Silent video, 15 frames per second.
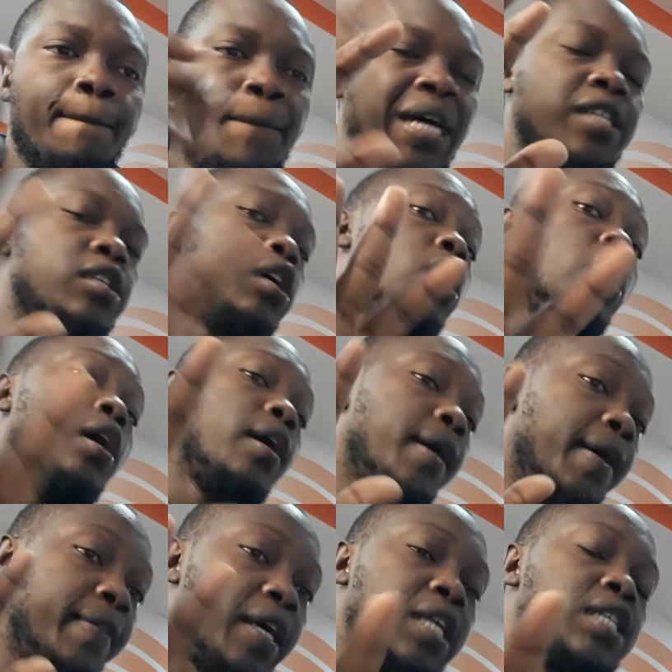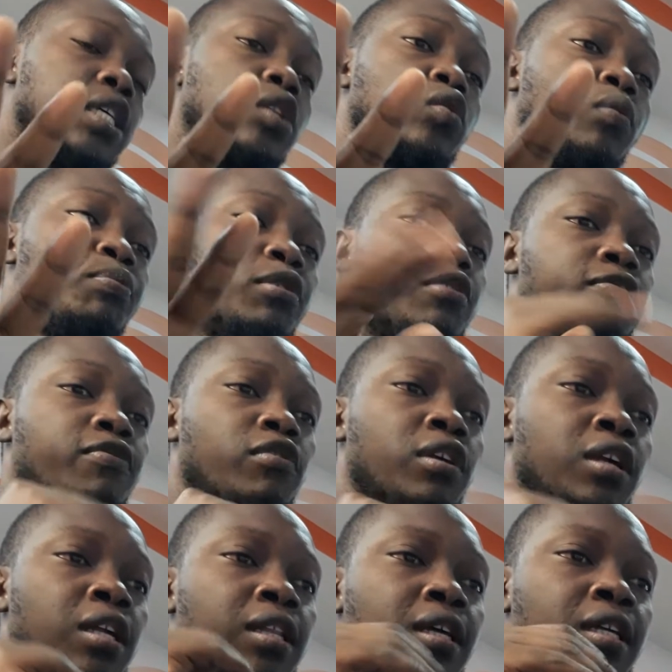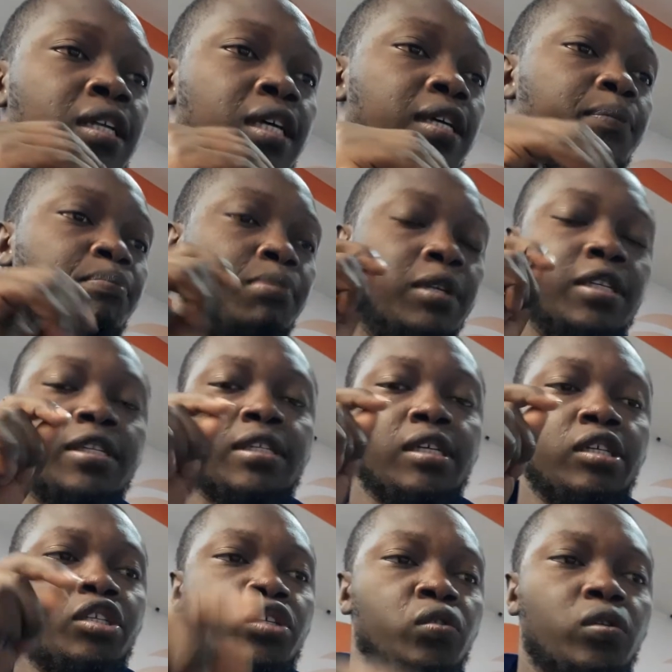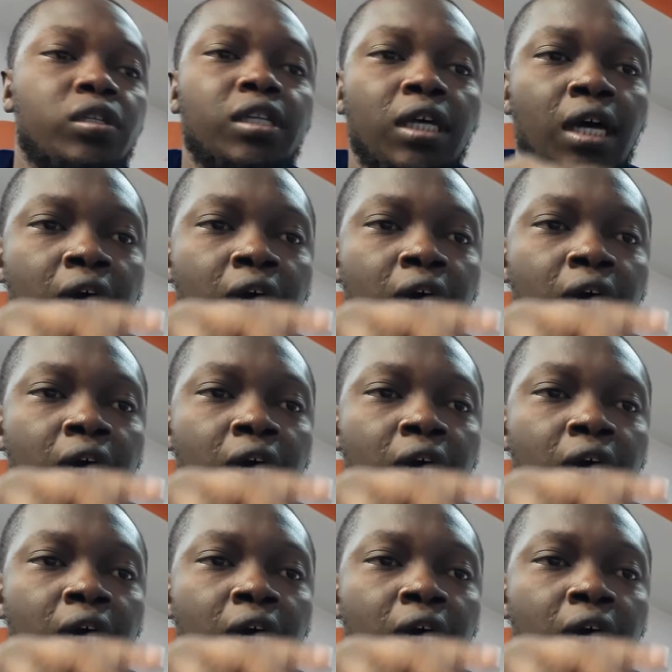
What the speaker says: But that is a topic for another day. Please stay tuned.